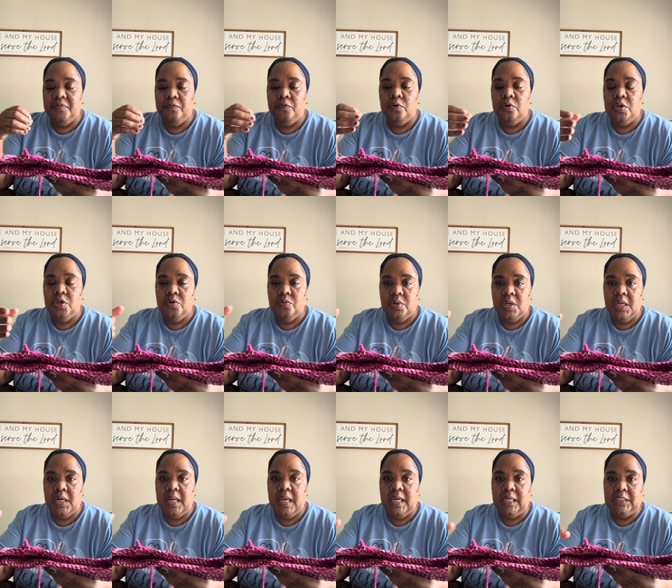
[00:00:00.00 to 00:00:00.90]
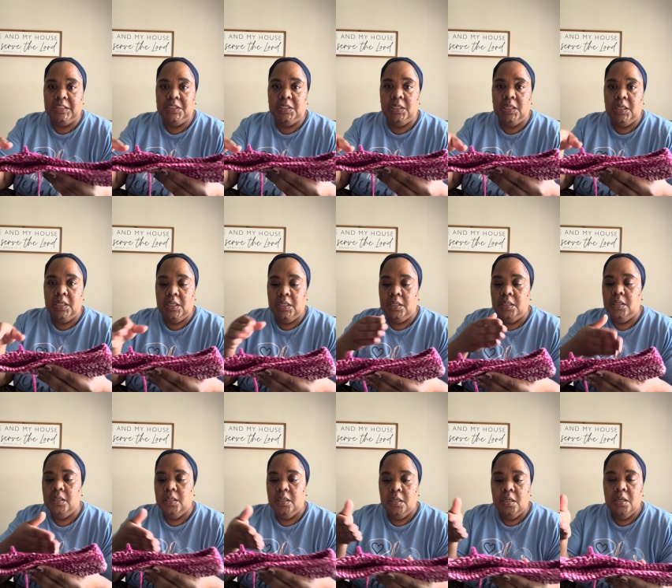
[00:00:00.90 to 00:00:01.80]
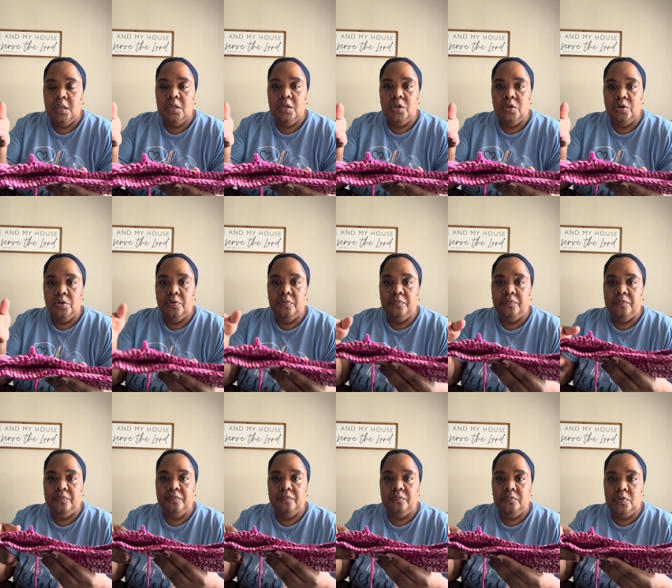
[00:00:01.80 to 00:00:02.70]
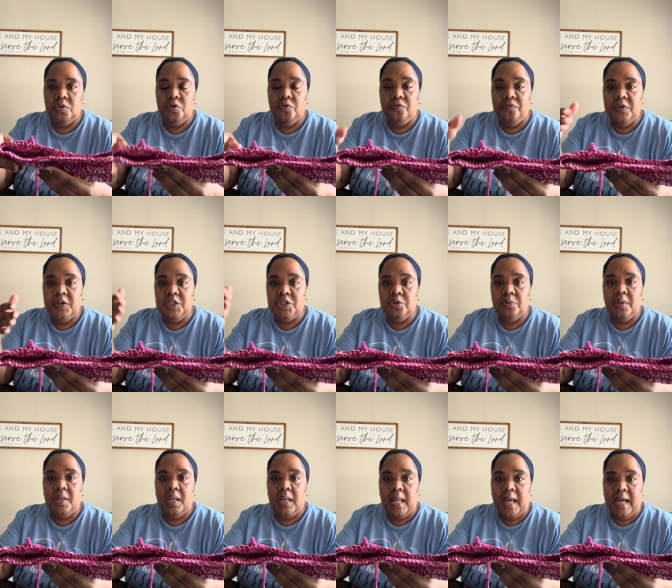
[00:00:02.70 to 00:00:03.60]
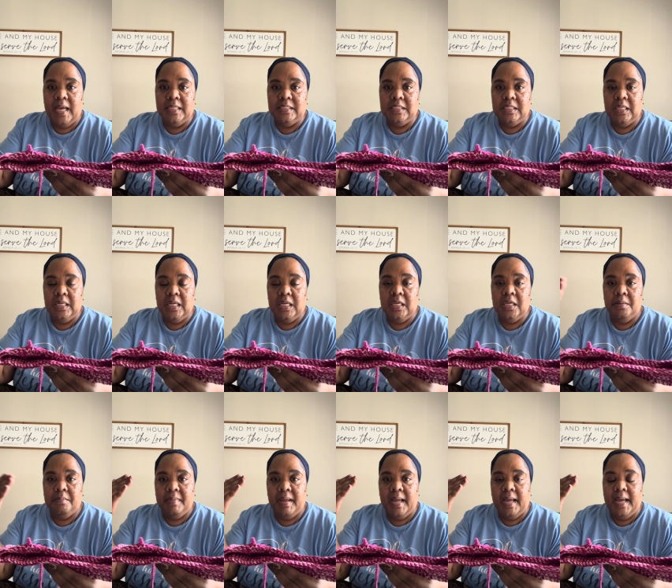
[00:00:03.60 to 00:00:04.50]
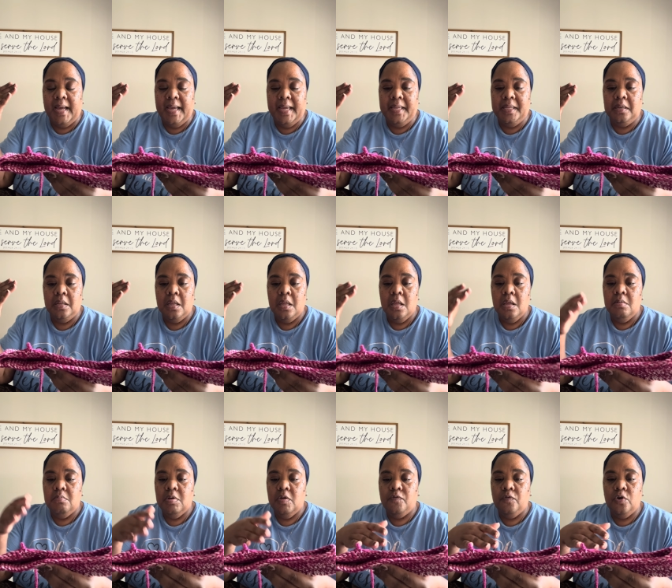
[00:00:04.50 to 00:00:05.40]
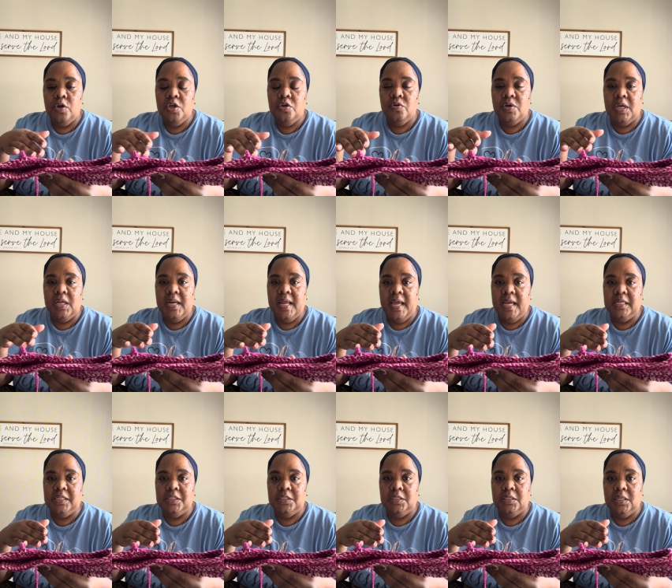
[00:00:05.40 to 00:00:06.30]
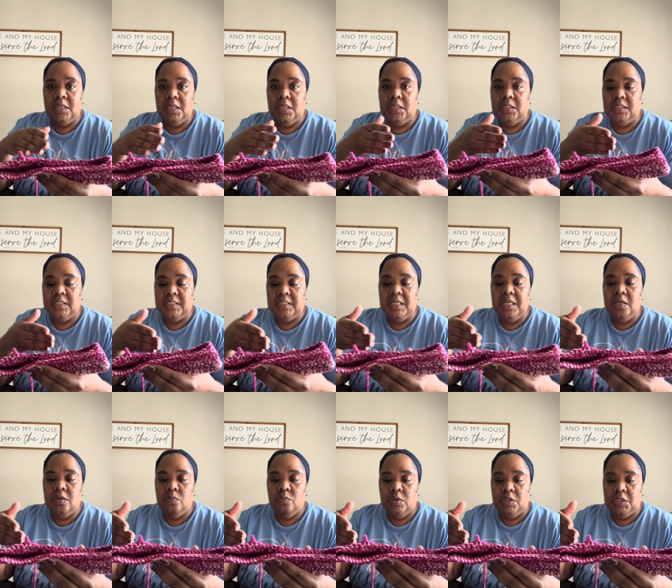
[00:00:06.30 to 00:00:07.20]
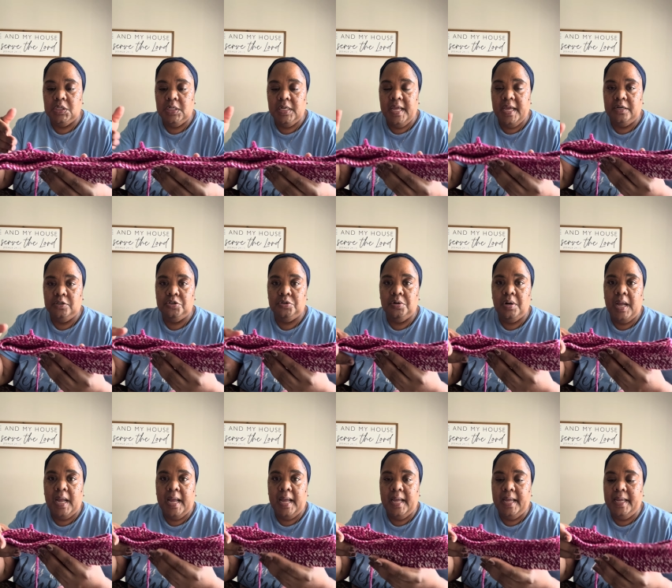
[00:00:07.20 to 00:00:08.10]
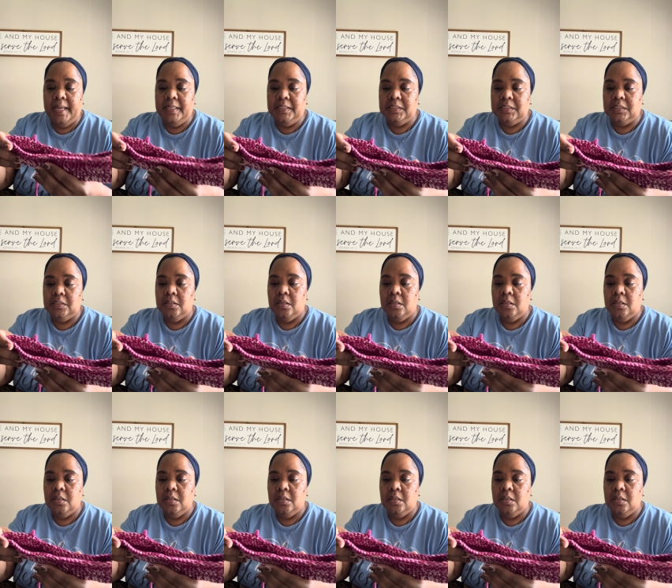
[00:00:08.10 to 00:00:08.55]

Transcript: you can actually, you know, you visualize it in your mind before you can actually see it with the natural eyes.